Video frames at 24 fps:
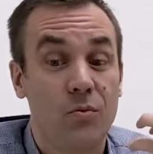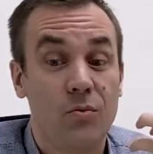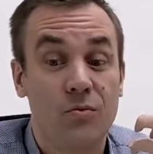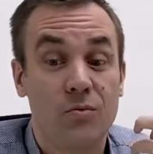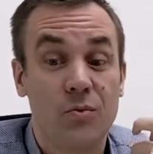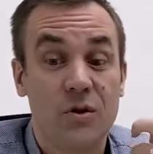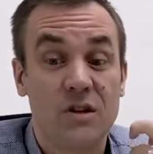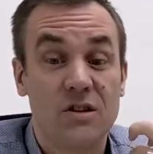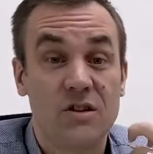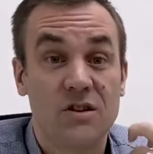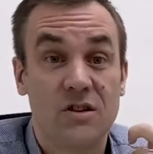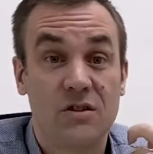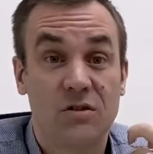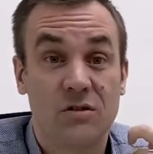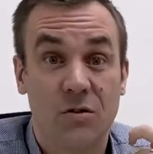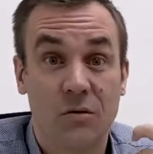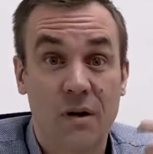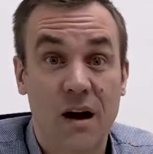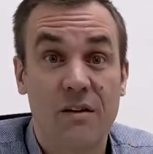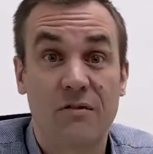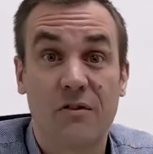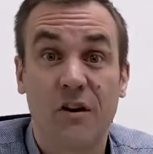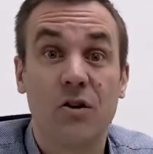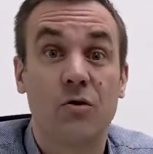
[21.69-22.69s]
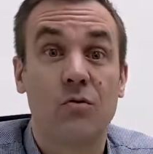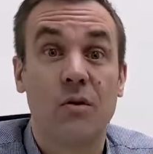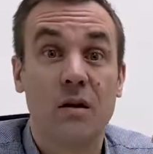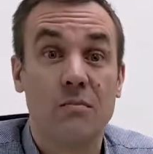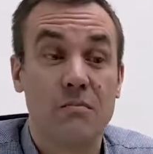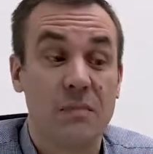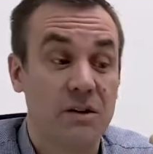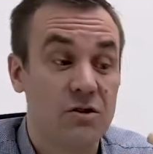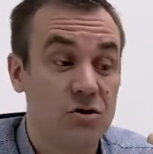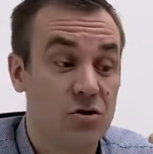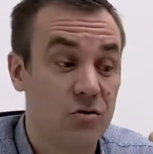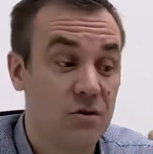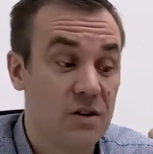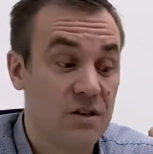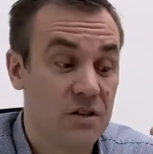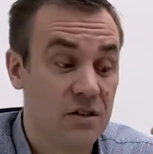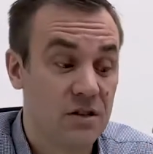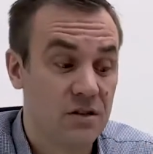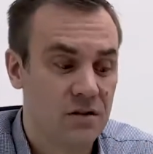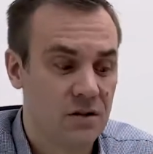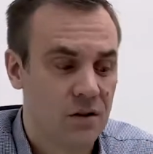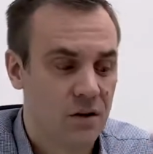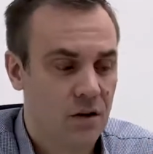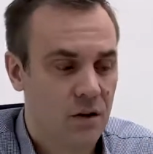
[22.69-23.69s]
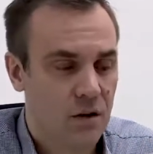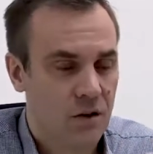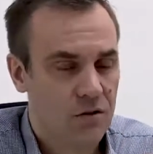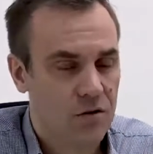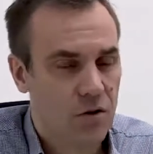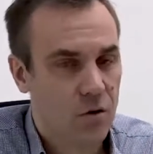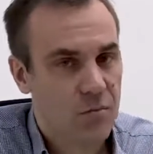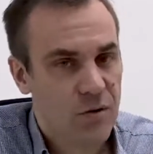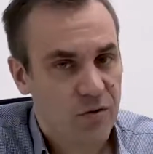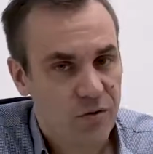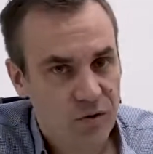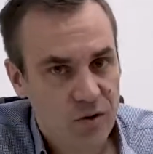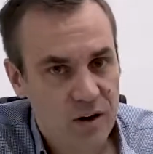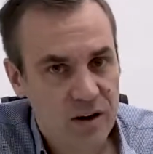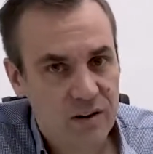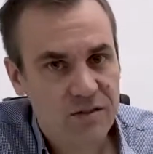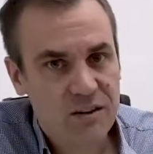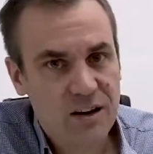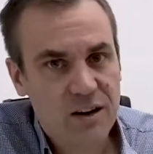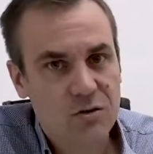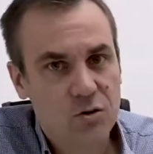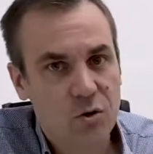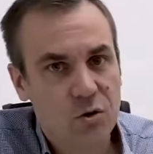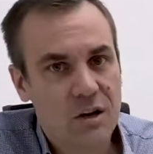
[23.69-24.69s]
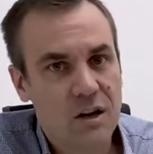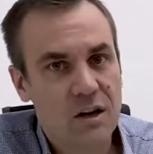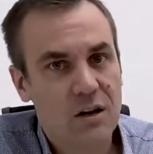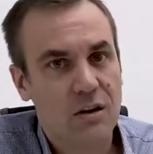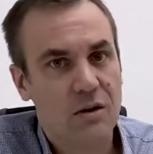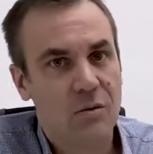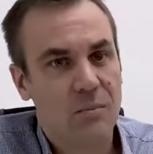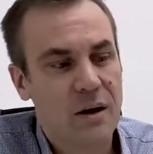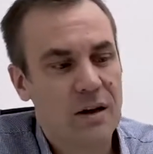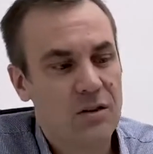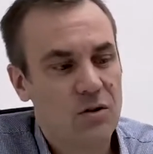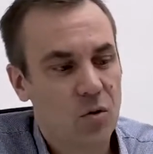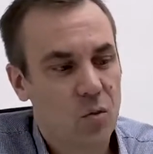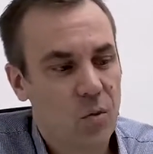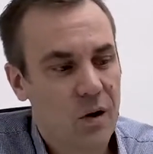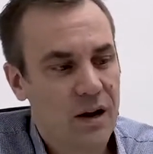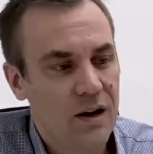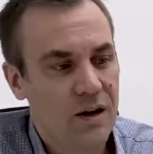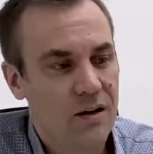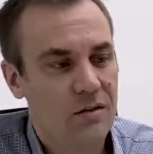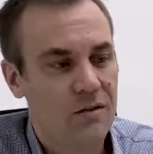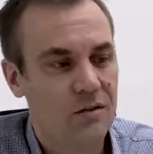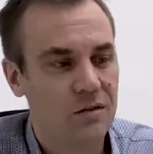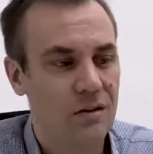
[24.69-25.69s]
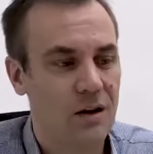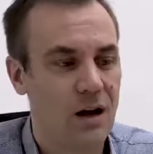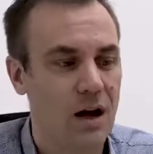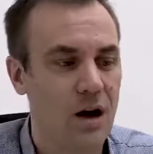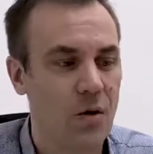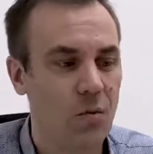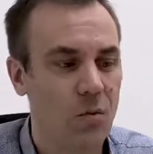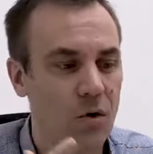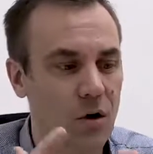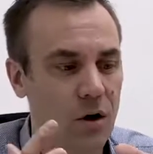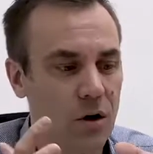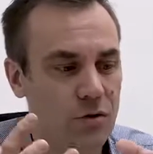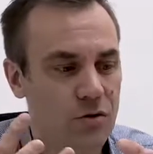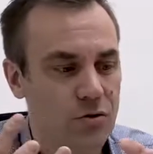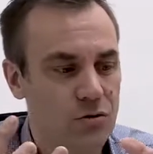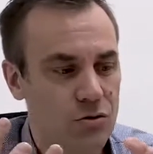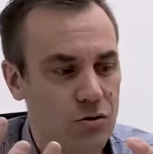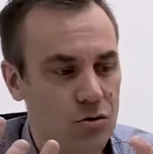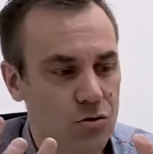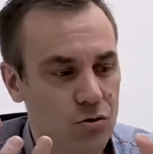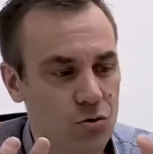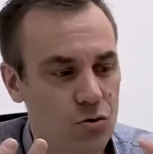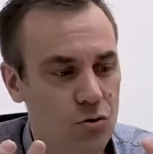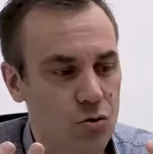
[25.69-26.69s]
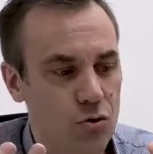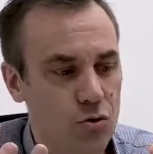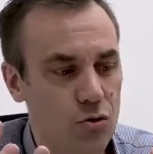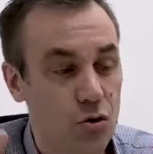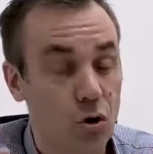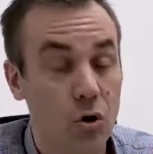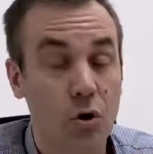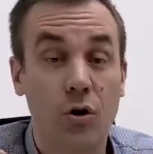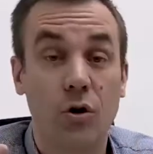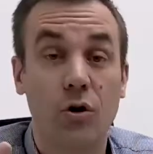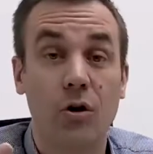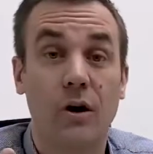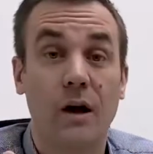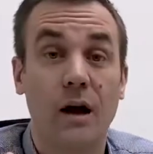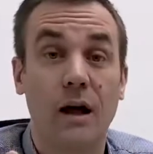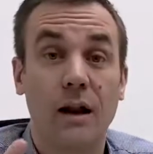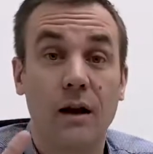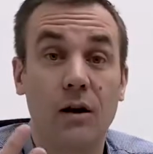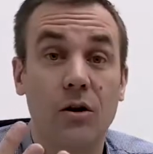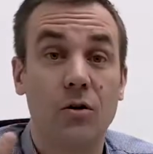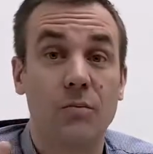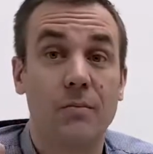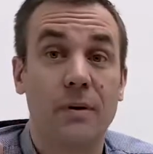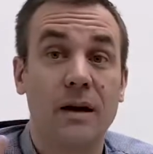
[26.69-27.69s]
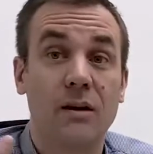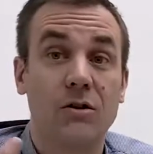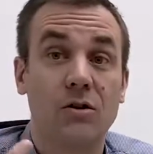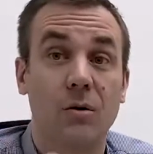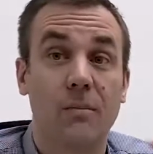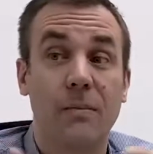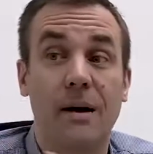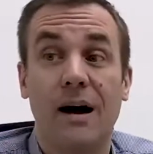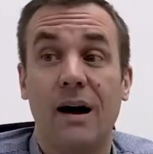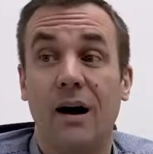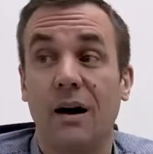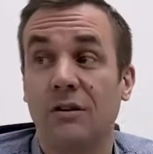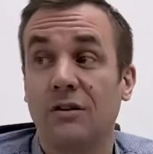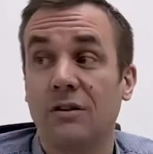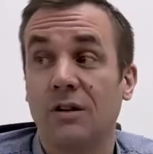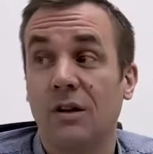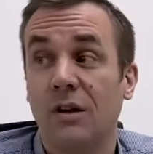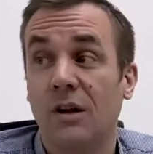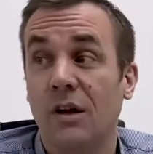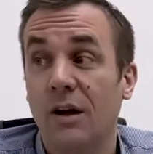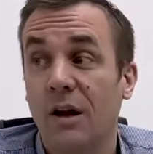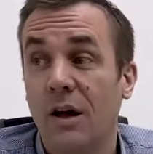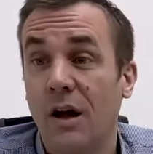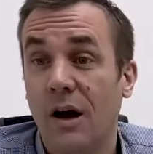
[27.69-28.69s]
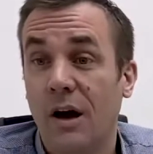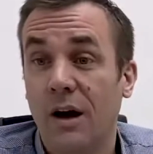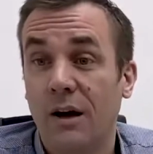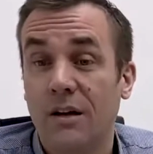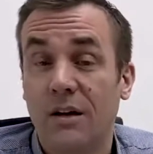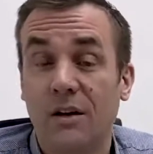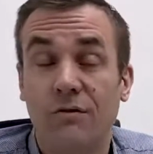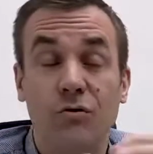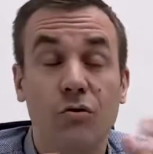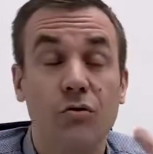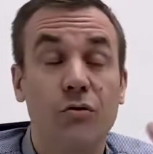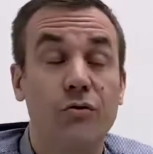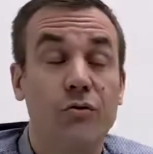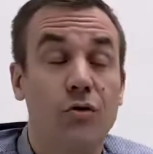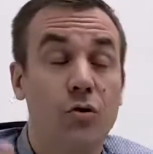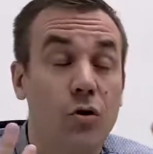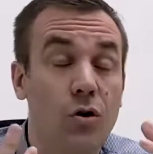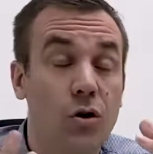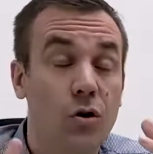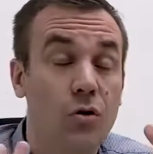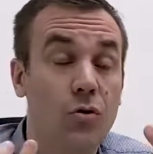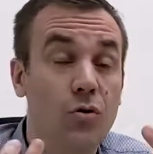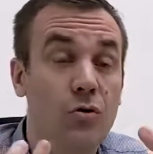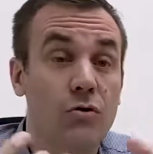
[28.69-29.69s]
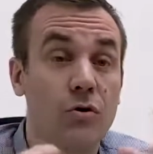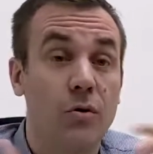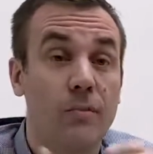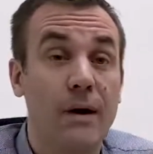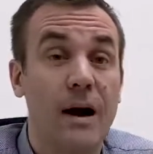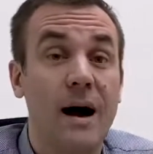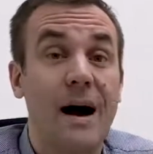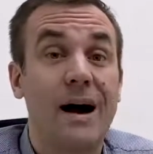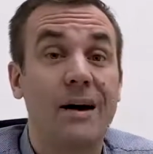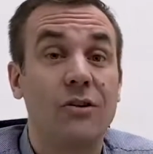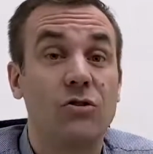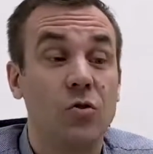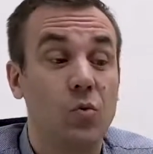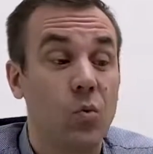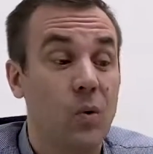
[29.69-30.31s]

which is arrived at great maturities. So before I start talking about the wines, I want to talk a little bit about, give you a few clues about how